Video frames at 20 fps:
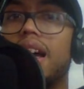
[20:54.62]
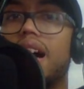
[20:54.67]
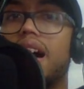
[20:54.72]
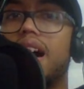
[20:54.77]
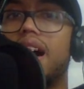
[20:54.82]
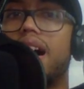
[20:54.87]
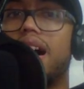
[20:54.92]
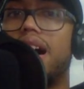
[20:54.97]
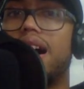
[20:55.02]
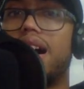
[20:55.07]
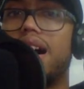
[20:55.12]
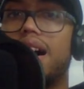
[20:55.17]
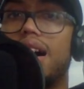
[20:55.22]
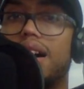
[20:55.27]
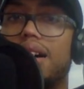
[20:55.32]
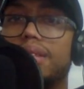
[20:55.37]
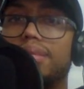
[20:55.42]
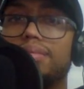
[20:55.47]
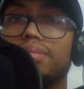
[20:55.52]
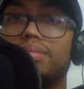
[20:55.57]

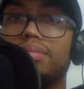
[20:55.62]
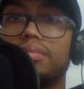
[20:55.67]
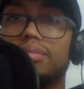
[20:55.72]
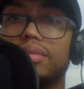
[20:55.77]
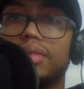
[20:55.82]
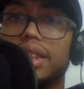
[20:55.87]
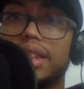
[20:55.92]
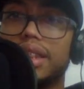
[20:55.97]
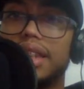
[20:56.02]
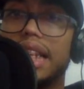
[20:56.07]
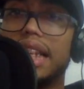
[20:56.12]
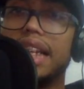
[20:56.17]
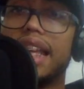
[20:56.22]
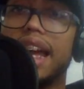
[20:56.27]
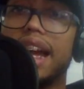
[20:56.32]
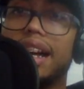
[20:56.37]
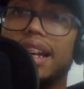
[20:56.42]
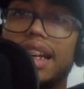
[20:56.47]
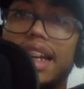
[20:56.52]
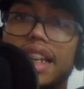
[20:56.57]
then
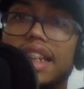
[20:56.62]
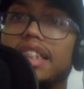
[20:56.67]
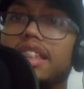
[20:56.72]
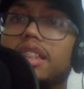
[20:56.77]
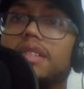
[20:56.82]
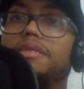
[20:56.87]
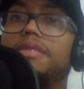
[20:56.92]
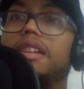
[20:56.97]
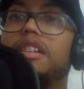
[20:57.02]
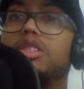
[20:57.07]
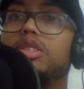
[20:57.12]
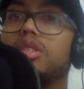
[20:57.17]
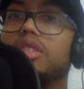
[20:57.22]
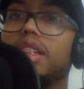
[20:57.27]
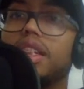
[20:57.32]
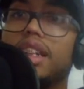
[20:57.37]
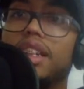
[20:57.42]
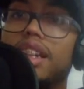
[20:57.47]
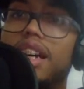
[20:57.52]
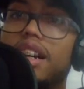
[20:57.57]
yeah, it is official.
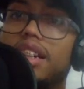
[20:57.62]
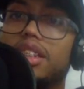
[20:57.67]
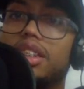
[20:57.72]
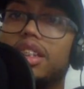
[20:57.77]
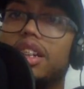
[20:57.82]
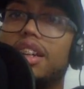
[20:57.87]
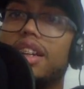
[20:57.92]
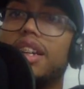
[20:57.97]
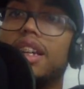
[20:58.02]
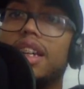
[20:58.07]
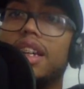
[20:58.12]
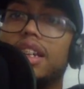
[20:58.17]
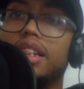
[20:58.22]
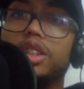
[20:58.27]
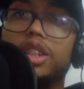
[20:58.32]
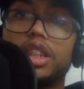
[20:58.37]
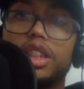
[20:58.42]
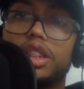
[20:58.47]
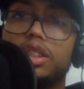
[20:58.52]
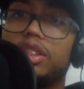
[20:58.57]
The Canucks are
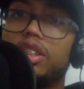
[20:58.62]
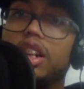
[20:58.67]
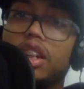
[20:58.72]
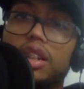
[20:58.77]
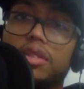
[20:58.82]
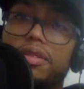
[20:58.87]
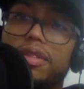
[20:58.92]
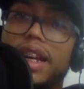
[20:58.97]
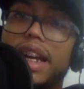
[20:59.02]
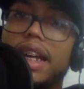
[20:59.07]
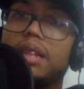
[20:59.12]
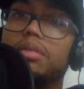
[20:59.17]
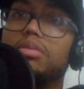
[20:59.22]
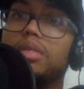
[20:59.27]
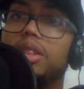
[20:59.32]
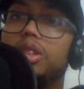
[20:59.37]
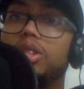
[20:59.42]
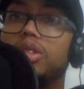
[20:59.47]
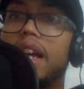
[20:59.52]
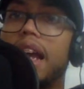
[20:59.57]
just going to
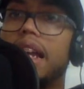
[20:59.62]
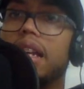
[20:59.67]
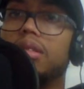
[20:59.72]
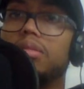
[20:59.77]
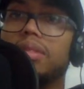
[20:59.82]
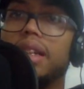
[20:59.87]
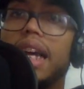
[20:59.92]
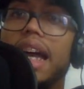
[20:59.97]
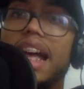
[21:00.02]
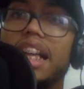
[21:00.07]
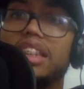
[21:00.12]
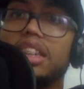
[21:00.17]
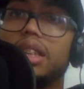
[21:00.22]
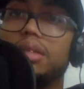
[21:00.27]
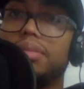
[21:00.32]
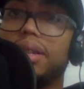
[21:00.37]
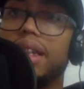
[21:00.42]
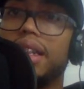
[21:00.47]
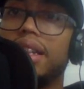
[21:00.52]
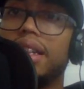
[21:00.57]
randomly trade him. It has
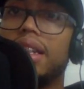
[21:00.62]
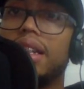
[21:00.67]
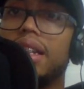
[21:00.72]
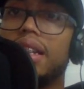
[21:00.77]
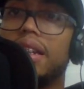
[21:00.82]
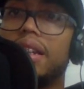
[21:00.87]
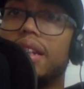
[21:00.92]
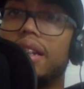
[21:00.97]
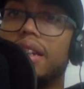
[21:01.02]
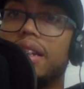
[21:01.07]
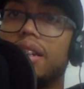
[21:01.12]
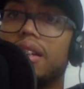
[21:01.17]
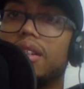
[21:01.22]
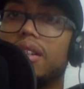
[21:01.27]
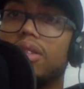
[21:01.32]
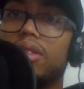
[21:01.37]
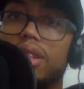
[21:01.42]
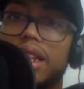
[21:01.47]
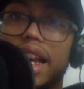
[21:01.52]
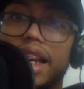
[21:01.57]
to be
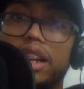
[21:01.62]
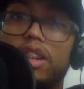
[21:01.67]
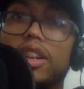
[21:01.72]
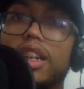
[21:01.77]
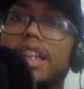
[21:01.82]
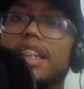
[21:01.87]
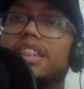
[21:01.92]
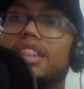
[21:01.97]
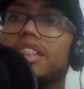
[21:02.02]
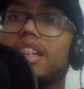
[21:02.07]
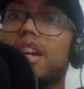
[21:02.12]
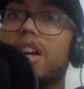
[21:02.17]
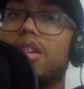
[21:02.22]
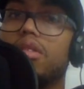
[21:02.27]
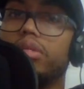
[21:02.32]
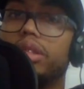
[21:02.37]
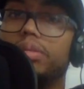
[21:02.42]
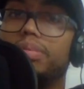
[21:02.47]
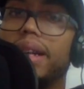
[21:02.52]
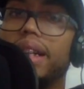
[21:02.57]
like on his
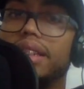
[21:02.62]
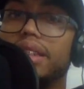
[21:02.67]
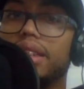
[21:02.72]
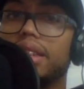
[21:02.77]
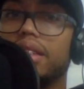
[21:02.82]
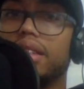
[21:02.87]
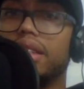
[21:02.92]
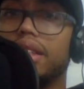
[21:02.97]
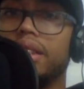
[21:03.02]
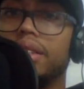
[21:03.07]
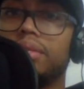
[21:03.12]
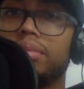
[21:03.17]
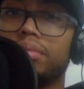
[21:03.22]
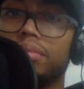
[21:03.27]
terms, basically.